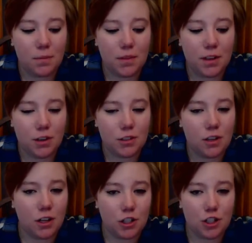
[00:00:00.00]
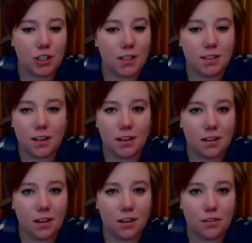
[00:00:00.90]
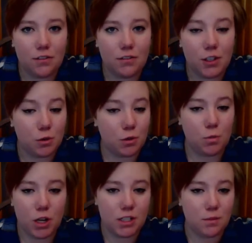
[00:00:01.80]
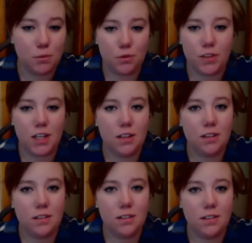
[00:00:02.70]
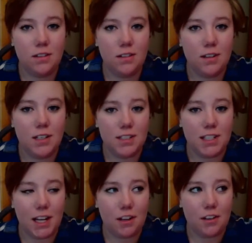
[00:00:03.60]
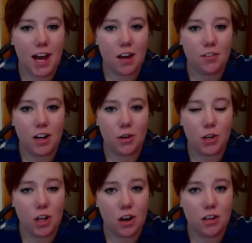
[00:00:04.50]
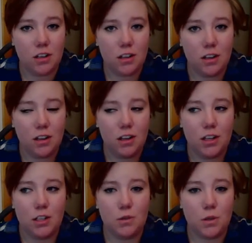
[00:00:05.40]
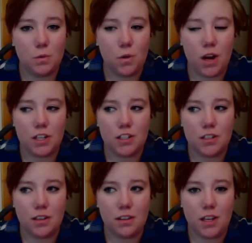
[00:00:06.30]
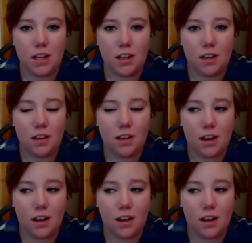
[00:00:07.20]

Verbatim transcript: There's a shit ton of... You can watch the movie. It's, like, half an hour long. You can watch the...